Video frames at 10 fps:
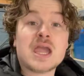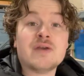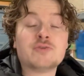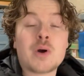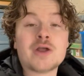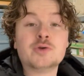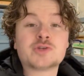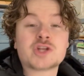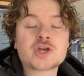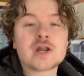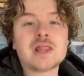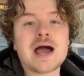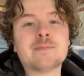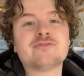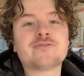If you are new to the channel,
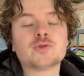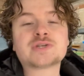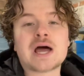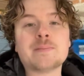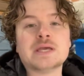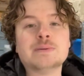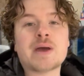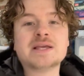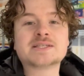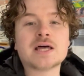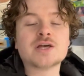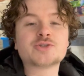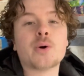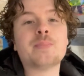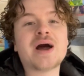I'm a full-time eBay seller,
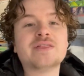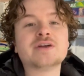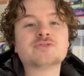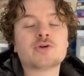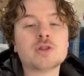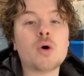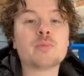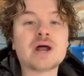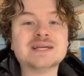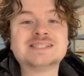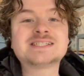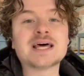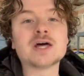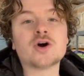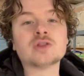so I buy things for a low price,
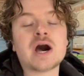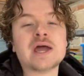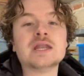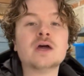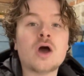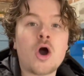sell it online,